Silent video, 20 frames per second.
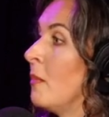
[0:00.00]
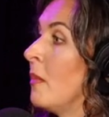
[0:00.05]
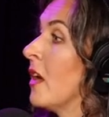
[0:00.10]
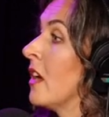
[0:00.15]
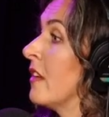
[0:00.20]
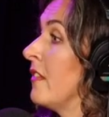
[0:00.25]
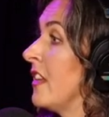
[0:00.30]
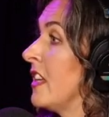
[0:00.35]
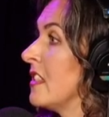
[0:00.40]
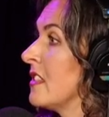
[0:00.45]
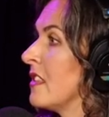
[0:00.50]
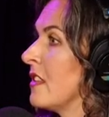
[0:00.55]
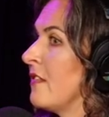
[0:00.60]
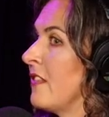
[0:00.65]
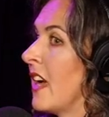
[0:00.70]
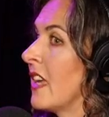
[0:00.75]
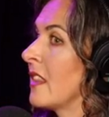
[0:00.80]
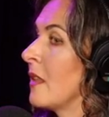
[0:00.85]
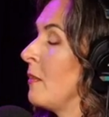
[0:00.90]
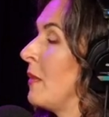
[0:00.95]
Part of it is
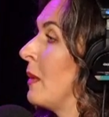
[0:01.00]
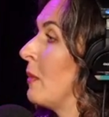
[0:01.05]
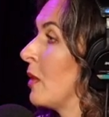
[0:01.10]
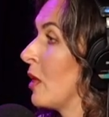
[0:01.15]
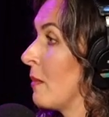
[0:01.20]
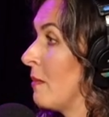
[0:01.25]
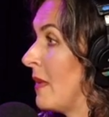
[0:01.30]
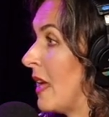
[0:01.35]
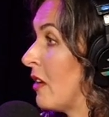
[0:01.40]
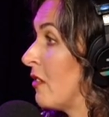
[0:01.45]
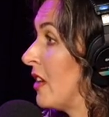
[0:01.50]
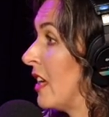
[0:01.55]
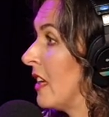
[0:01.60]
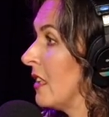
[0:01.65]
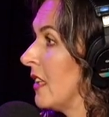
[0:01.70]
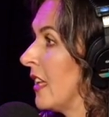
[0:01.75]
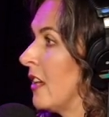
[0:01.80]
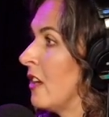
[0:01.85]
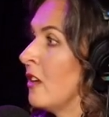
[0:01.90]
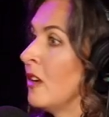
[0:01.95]
the fact that people are
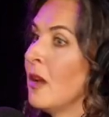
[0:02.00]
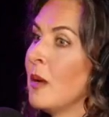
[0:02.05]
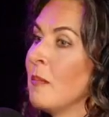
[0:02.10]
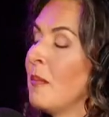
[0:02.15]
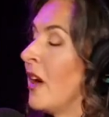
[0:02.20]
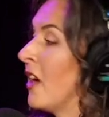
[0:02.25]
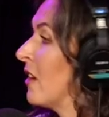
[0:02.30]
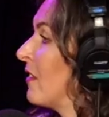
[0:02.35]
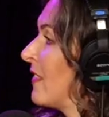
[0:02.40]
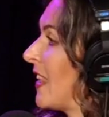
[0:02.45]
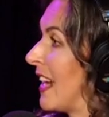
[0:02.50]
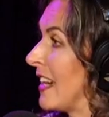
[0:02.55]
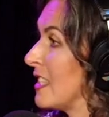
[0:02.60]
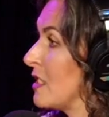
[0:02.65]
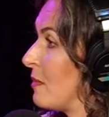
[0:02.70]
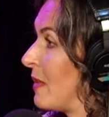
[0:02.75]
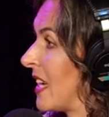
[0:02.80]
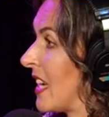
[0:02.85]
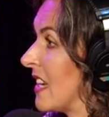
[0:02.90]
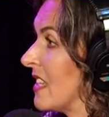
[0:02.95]
marrying later. Part of
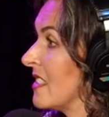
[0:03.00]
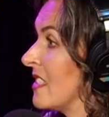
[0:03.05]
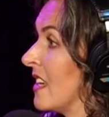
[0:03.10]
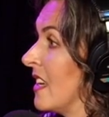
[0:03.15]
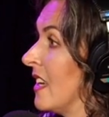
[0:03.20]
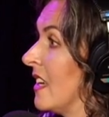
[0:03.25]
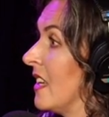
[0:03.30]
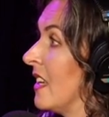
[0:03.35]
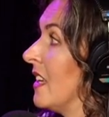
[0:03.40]
that is because